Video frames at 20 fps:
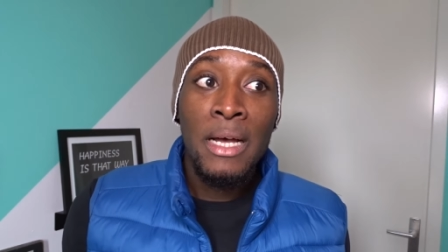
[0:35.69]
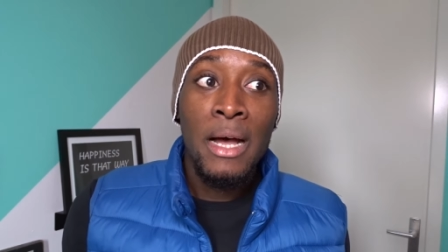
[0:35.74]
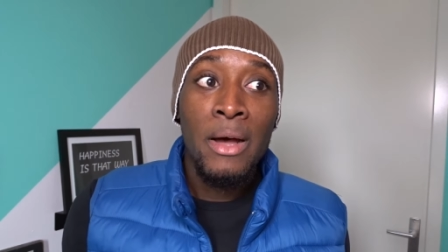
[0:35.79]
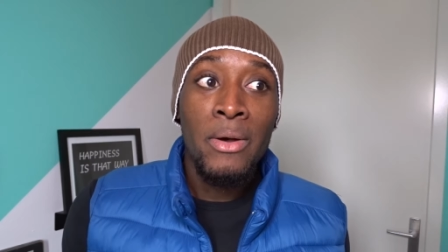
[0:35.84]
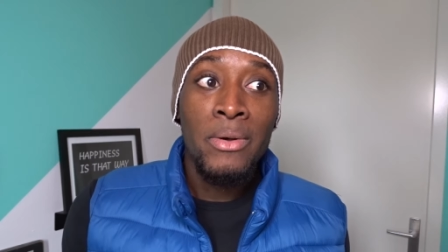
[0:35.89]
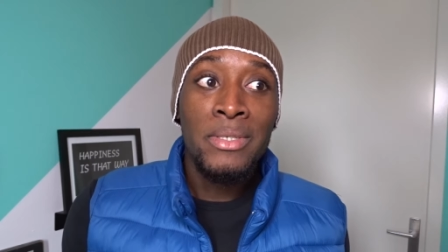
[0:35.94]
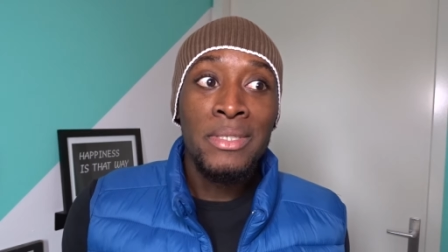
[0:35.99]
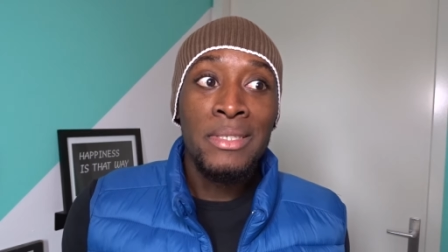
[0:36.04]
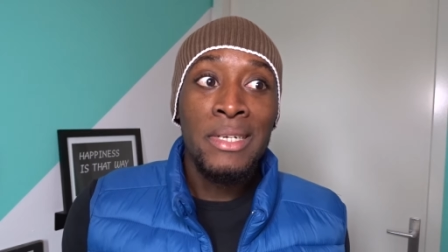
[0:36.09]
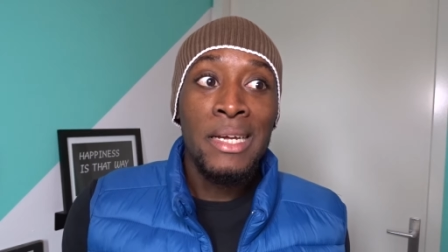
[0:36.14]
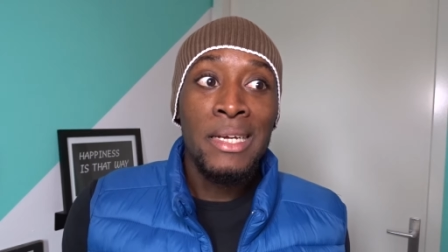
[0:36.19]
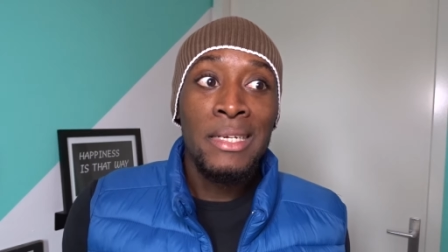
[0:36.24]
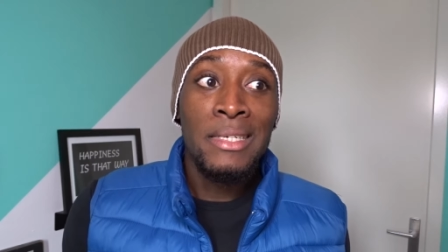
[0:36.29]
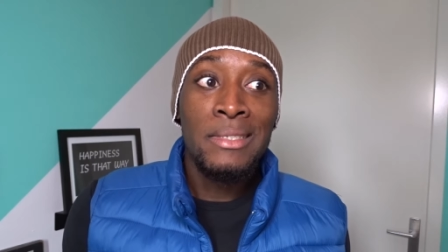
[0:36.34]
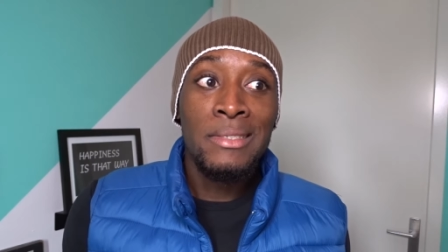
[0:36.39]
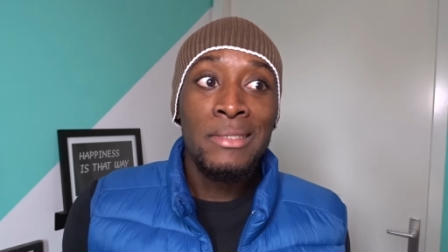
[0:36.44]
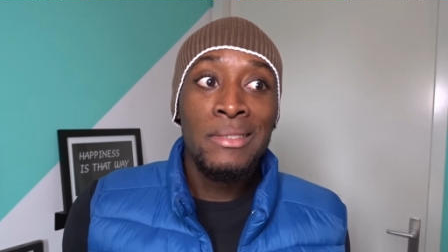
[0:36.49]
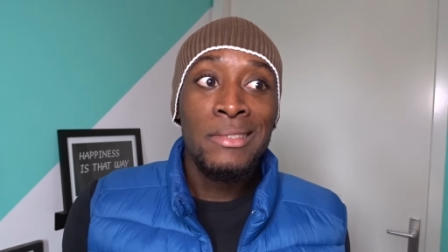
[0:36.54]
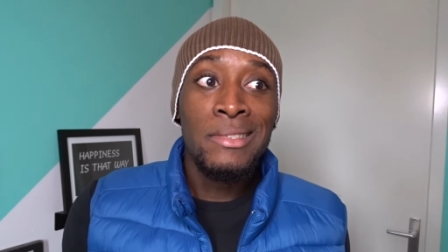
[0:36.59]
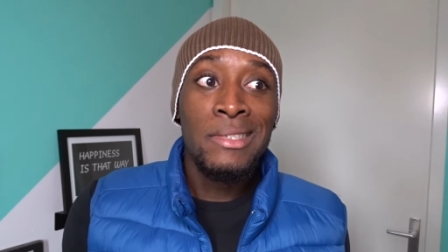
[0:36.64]
I was like,
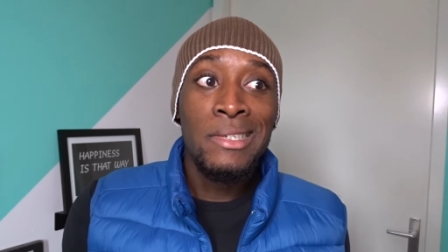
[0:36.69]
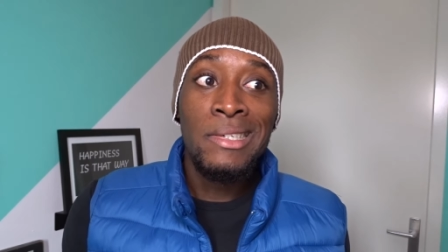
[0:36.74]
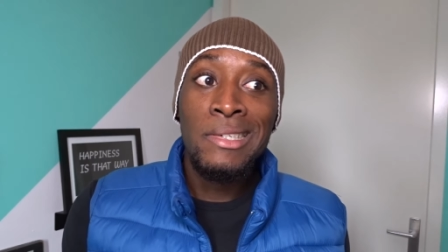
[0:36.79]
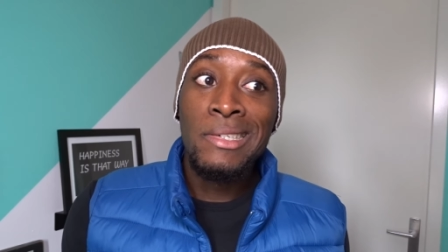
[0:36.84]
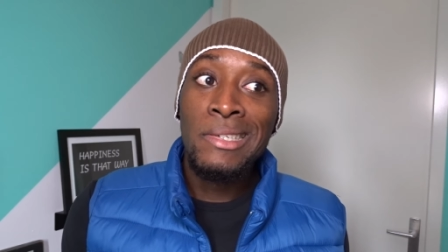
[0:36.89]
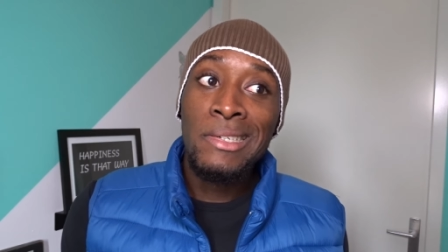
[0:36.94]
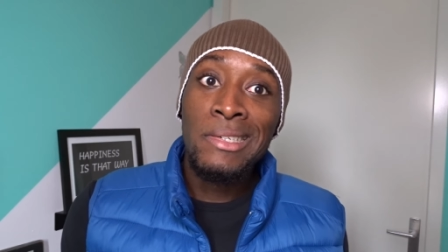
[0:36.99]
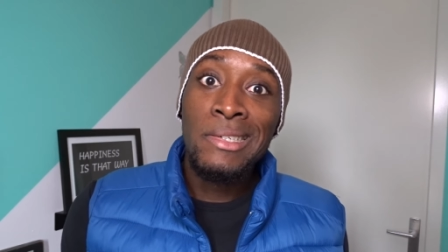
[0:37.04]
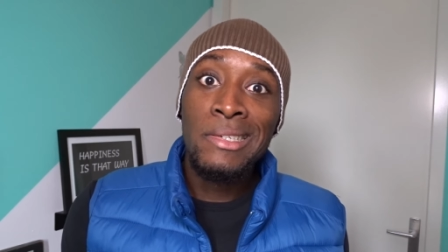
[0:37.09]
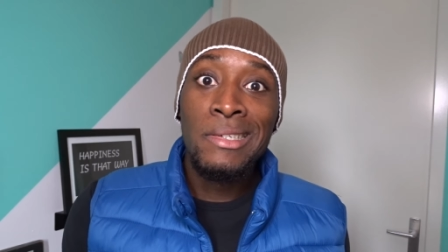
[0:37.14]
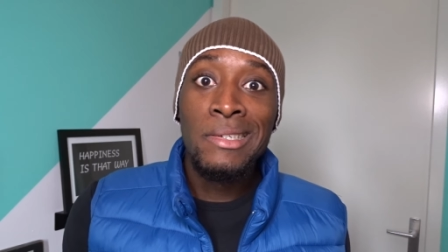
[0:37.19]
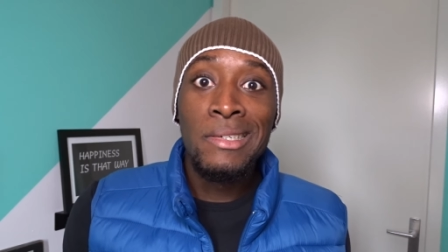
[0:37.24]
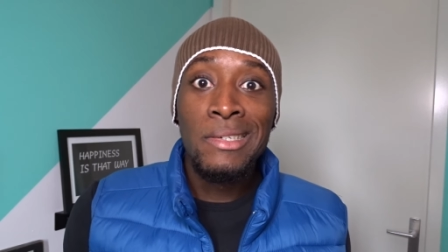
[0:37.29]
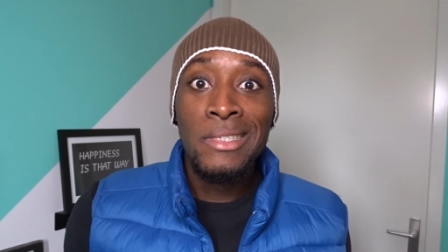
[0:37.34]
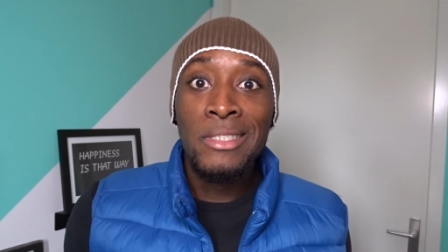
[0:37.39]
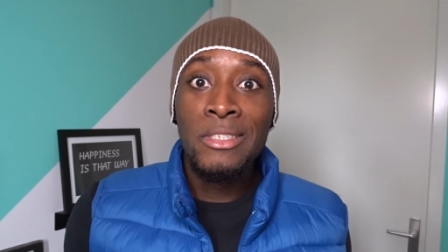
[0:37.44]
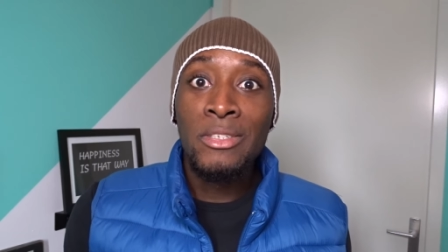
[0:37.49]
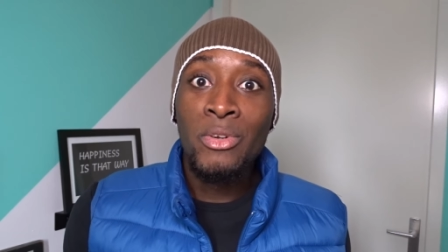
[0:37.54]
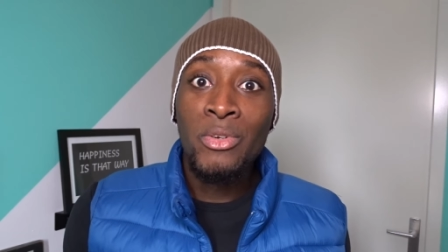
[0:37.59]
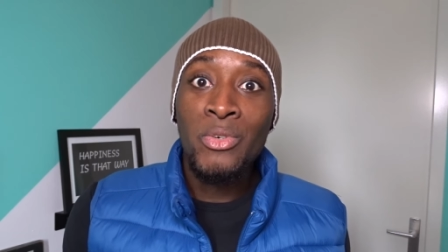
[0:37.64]
uh,
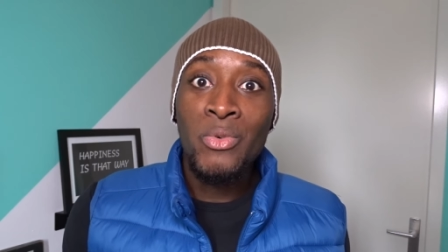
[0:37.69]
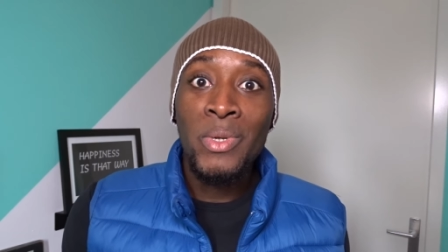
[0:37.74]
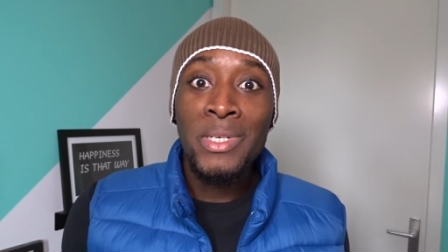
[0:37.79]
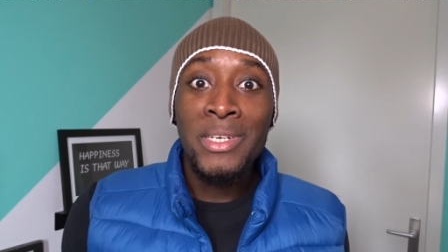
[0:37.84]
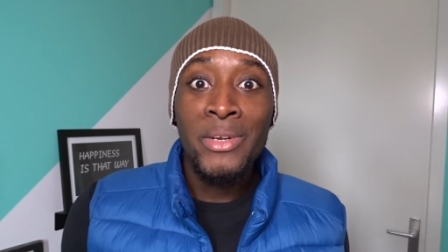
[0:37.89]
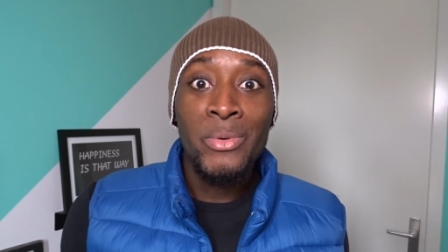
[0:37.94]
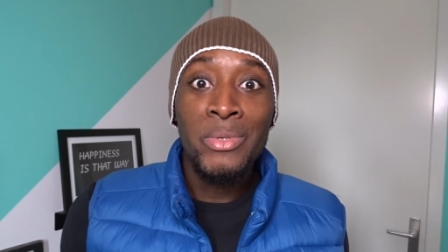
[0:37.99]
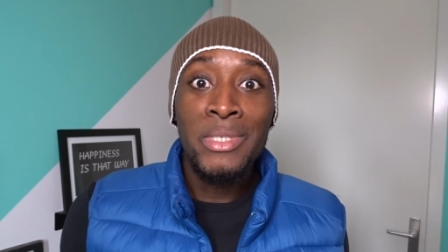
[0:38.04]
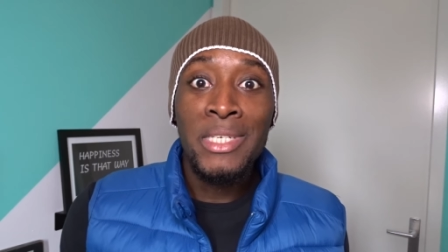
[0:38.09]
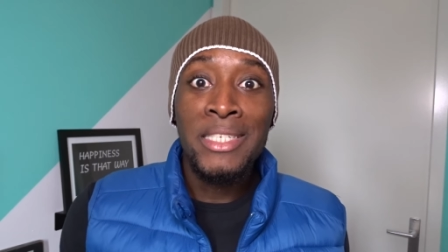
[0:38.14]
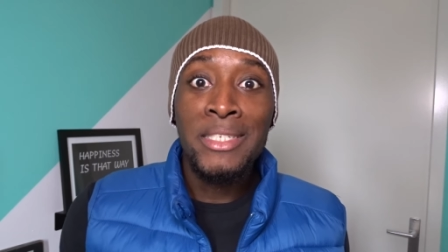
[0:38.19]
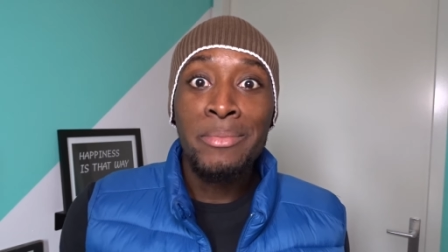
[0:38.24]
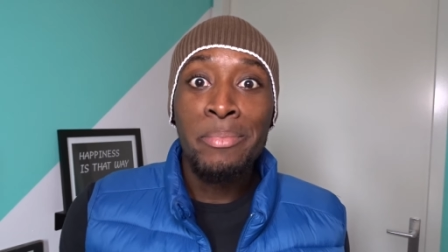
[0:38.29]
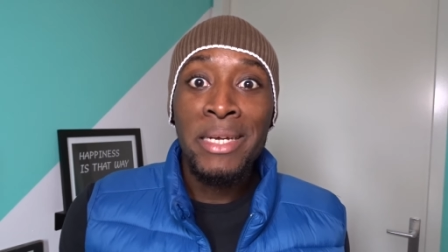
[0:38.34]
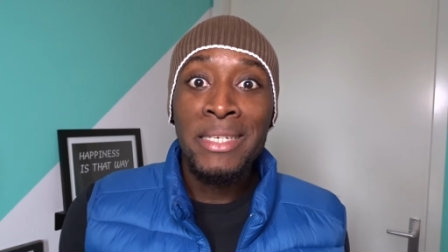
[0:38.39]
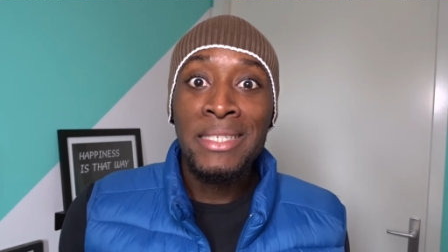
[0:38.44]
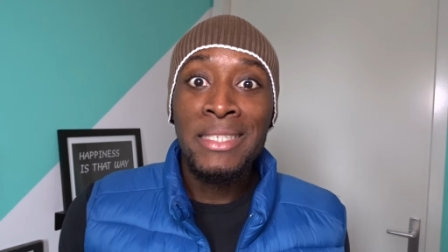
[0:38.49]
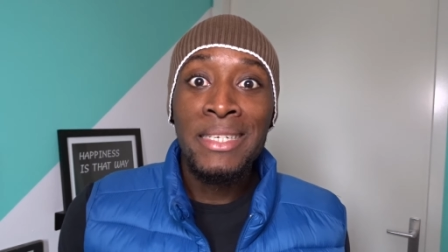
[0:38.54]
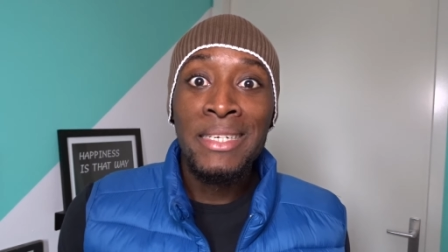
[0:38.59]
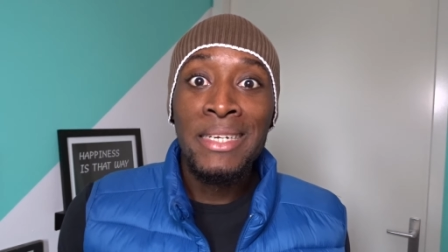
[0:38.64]
it's not what I was
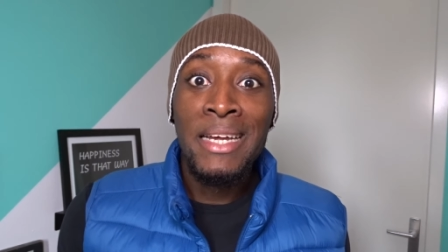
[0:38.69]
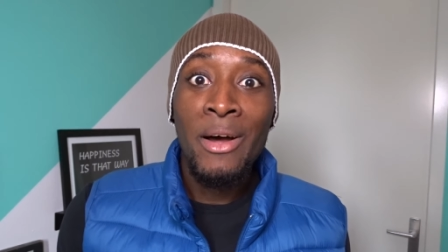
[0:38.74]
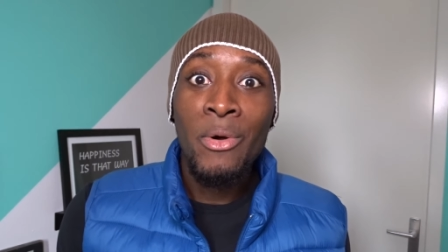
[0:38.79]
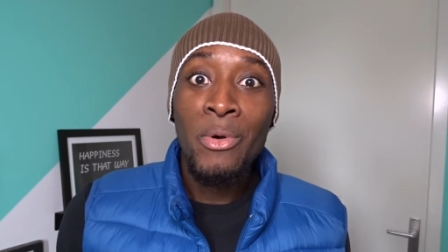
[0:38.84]
expecting.